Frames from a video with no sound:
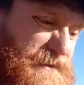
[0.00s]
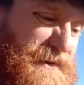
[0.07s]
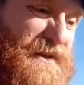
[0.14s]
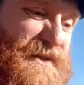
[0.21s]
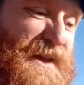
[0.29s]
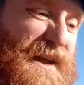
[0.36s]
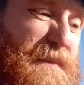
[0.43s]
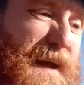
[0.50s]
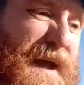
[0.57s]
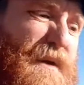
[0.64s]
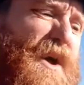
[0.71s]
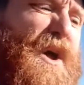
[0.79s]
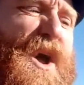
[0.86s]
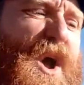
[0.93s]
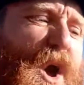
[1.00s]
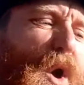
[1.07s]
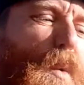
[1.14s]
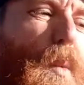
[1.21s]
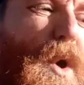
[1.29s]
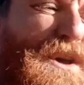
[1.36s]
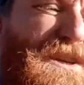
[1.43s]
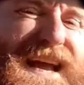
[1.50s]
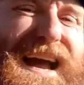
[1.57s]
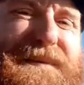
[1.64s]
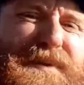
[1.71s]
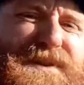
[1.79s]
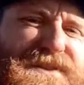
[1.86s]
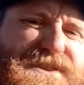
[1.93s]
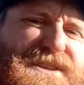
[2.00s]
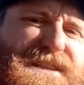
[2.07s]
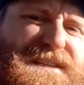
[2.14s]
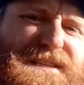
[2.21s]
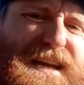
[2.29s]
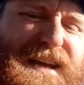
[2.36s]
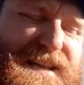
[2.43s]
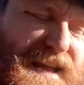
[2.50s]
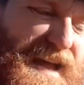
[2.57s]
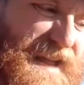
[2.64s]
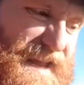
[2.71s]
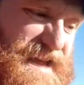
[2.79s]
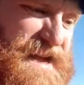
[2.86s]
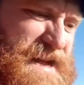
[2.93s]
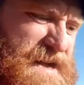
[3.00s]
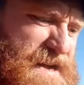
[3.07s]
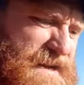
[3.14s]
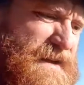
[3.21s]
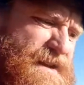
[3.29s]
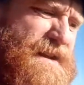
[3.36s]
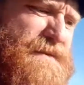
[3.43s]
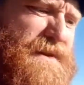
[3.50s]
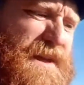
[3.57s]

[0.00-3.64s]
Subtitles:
when you think about what's happened since that day, you know,